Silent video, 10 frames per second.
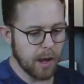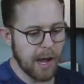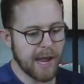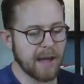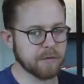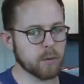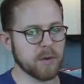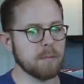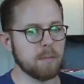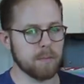I have
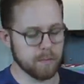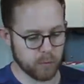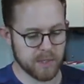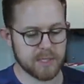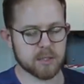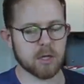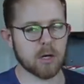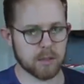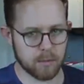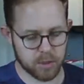to
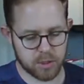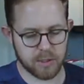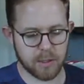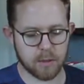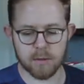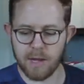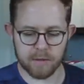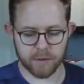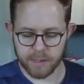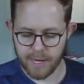restart the machine
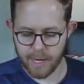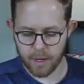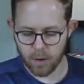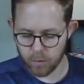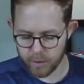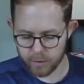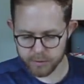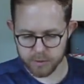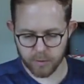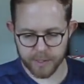every day, or
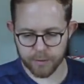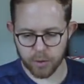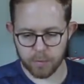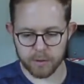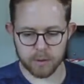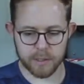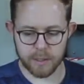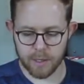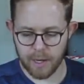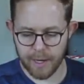else when I go to open the
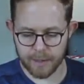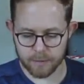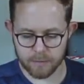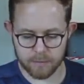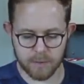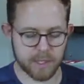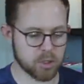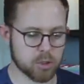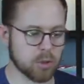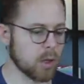lid, it
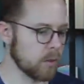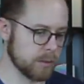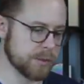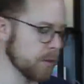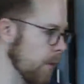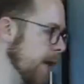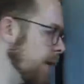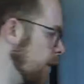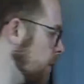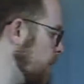struggles to wake.
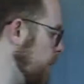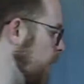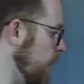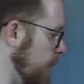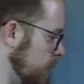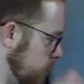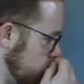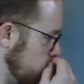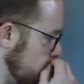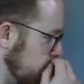Very much
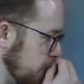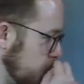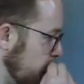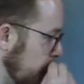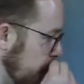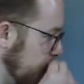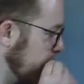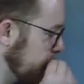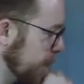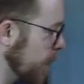struggles to
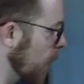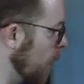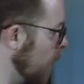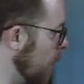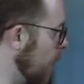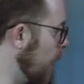wake.